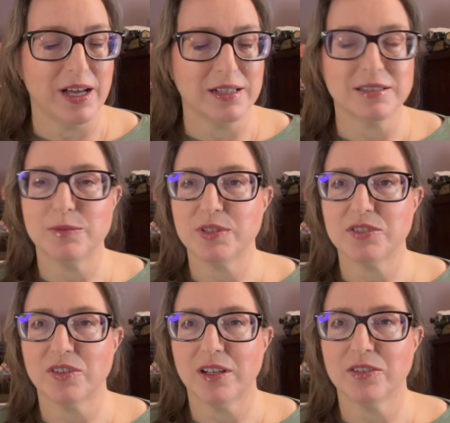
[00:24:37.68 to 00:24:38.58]
see what
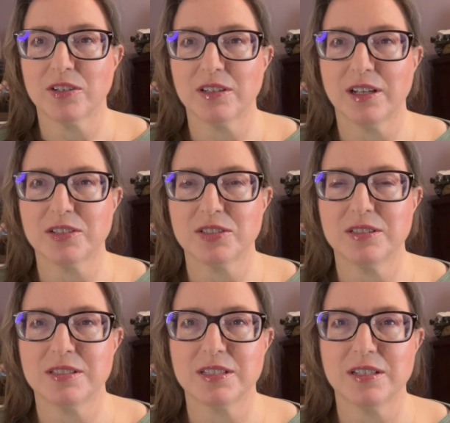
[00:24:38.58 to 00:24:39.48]
you've got in your
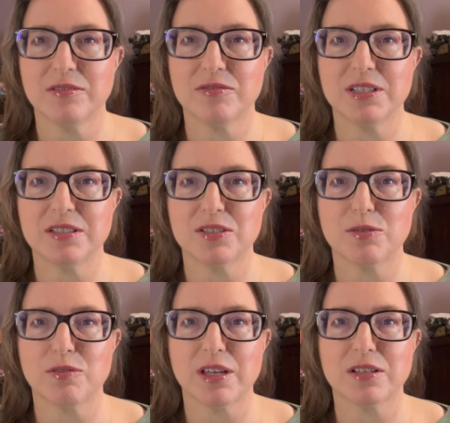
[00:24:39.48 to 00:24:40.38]
collection, see if these new
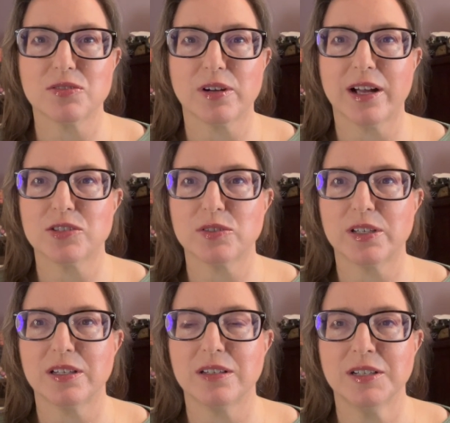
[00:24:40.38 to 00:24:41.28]
things are
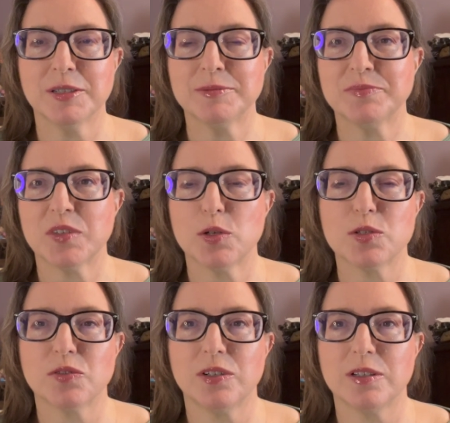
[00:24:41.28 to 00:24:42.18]
actually
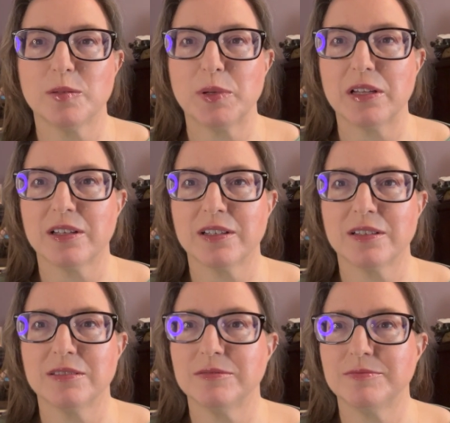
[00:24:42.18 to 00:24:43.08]
useful,
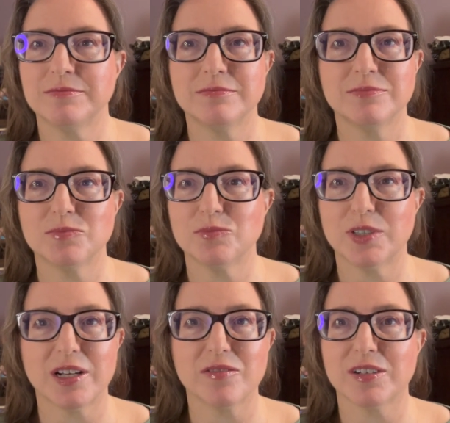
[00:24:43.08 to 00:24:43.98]
appealing,
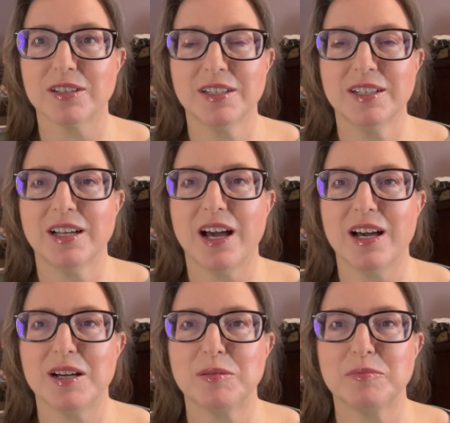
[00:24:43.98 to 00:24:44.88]
whatever,
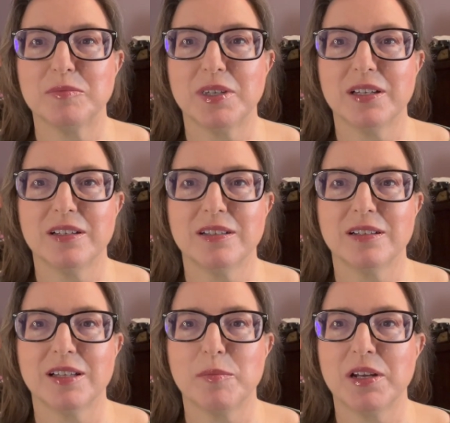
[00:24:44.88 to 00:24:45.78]

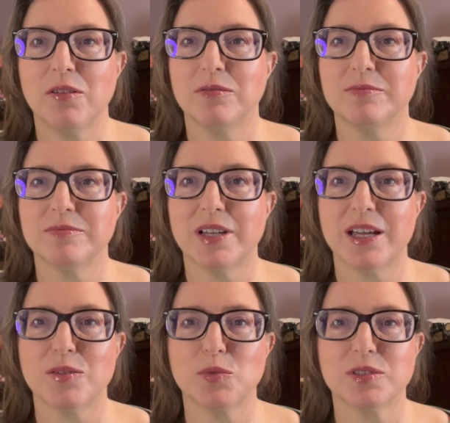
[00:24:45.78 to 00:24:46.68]
and let me know.
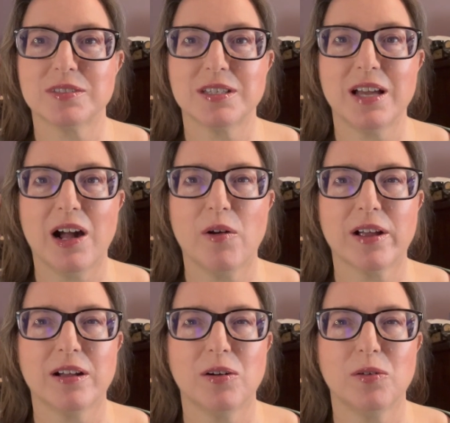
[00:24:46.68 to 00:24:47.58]
And we'll see how I
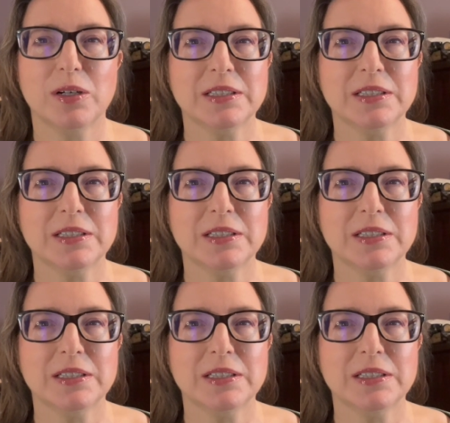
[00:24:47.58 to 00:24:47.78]
go.